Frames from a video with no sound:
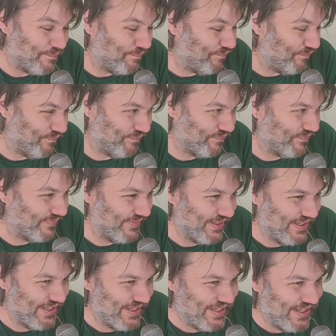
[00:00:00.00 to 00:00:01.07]
And
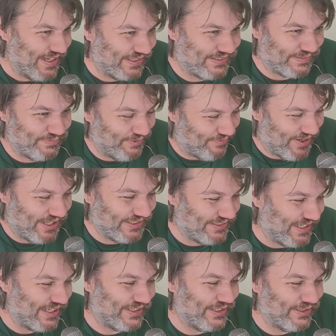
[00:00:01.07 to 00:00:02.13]
somebody finds that,